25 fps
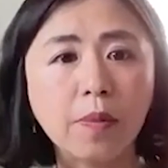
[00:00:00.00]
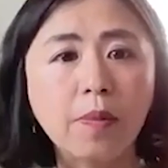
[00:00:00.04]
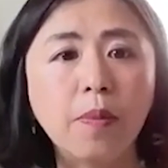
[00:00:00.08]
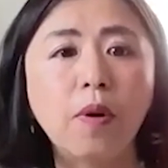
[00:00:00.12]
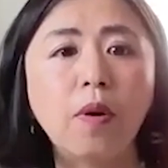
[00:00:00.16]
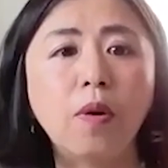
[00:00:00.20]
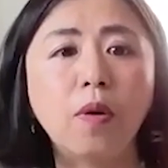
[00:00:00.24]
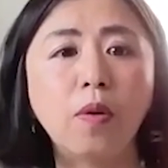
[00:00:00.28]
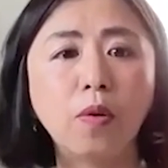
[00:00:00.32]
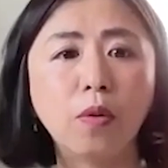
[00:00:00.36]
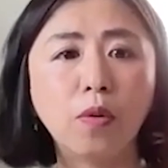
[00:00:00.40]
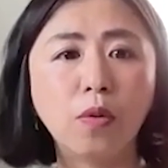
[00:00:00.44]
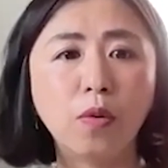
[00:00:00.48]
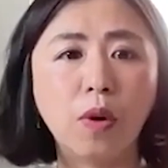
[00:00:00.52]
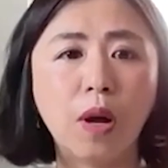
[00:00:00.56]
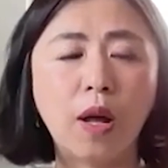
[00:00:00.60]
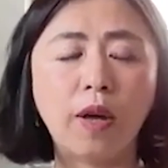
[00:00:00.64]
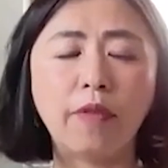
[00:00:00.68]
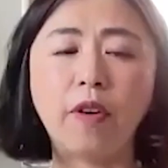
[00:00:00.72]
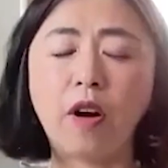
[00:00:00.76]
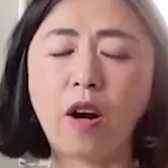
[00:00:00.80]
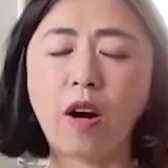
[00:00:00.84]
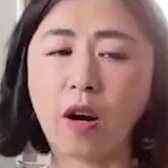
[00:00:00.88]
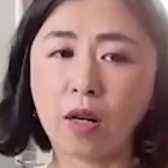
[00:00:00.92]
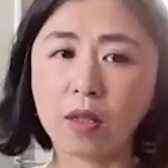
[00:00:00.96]
people who
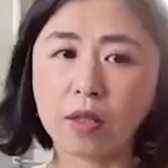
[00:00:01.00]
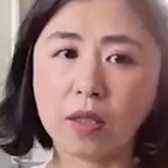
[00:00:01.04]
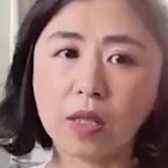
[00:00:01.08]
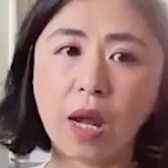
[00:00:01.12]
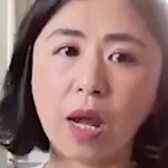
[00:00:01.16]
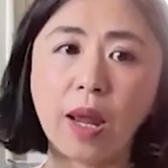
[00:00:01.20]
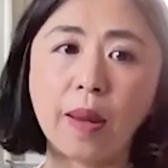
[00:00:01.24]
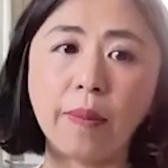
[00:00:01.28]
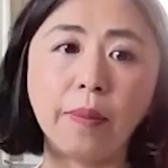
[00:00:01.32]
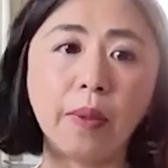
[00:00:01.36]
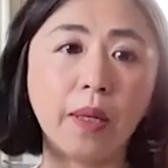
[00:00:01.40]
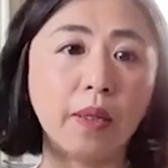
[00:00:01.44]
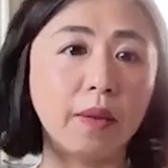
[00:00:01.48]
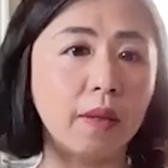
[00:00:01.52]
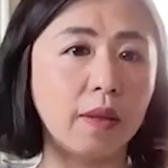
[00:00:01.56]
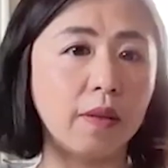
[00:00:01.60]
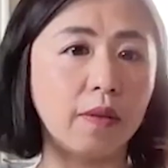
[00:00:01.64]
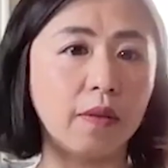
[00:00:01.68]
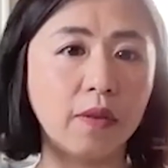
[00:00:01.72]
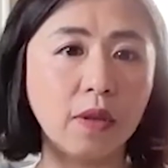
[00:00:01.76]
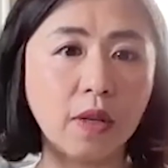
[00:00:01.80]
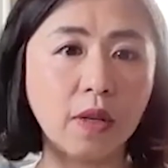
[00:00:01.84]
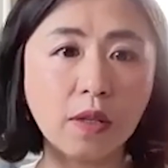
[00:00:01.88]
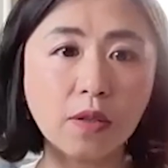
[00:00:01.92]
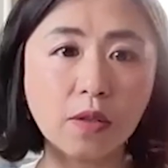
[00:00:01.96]
have a hard time letting
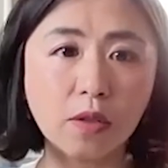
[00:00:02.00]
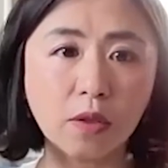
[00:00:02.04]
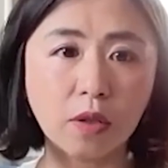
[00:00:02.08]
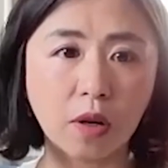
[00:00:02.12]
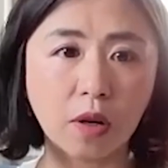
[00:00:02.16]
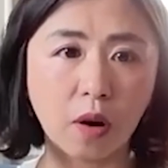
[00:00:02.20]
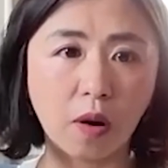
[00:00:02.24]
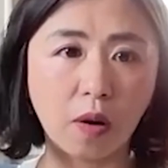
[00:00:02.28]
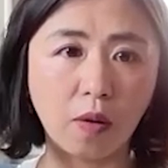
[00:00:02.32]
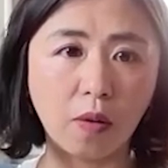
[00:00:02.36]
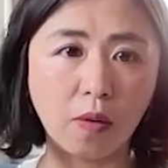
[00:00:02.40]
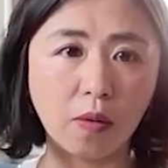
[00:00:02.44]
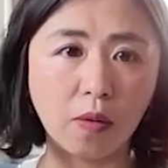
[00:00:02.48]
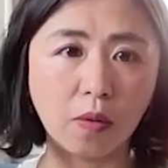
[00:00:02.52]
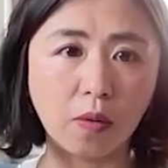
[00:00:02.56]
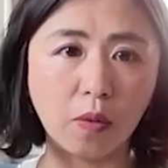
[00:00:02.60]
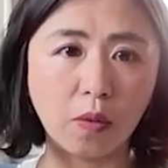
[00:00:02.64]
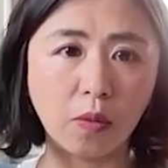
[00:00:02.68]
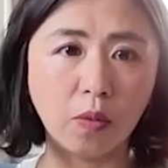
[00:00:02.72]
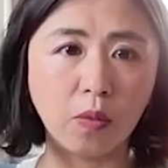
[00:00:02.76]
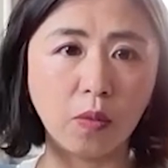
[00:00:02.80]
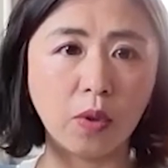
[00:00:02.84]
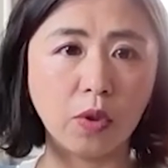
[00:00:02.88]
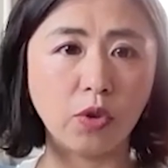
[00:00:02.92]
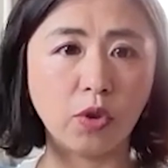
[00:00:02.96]
things go,
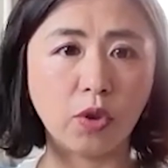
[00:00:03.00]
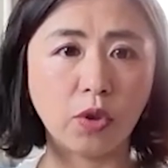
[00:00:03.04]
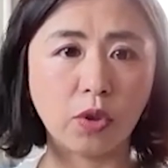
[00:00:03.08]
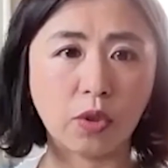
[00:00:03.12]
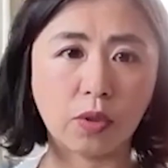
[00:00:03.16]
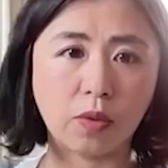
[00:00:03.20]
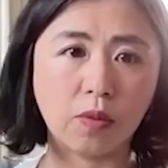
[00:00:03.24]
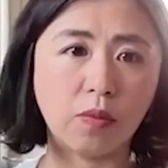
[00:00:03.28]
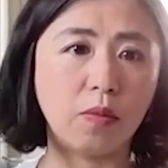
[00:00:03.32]
which is